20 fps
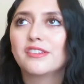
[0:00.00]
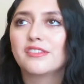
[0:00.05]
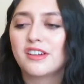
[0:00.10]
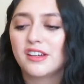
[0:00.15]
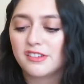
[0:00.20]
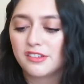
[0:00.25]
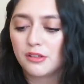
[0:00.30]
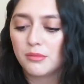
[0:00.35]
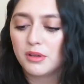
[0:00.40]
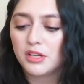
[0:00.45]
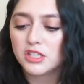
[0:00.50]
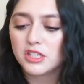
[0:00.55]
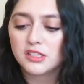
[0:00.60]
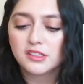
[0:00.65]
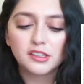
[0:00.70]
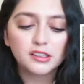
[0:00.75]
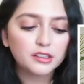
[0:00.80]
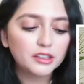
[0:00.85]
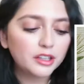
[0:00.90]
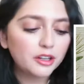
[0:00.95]
dress so much. It's
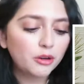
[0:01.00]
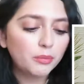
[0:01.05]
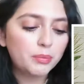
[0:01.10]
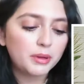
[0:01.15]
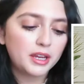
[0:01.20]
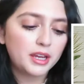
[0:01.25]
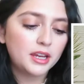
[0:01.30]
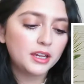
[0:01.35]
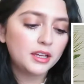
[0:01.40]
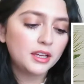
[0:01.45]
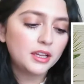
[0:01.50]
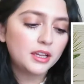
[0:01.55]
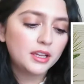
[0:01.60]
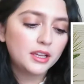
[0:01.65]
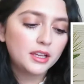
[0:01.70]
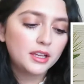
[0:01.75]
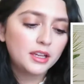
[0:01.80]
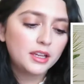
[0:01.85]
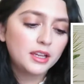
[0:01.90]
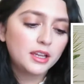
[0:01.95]
a little big,
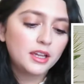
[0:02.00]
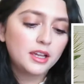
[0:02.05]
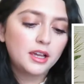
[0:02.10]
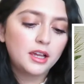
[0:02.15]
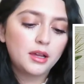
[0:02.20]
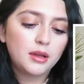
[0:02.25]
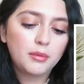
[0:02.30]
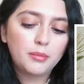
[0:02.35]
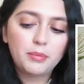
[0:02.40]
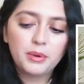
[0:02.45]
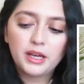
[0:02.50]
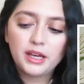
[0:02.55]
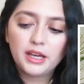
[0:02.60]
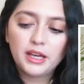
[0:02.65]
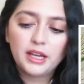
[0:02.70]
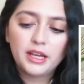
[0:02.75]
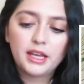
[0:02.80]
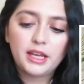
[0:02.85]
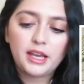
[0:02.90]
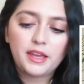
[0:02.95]

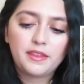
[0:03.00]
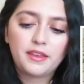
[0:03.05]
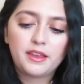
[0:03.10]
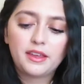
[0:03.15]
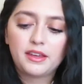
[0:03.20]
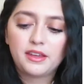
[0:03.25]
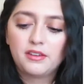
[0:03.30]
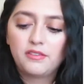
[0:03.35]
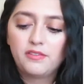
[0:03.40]
but I think I can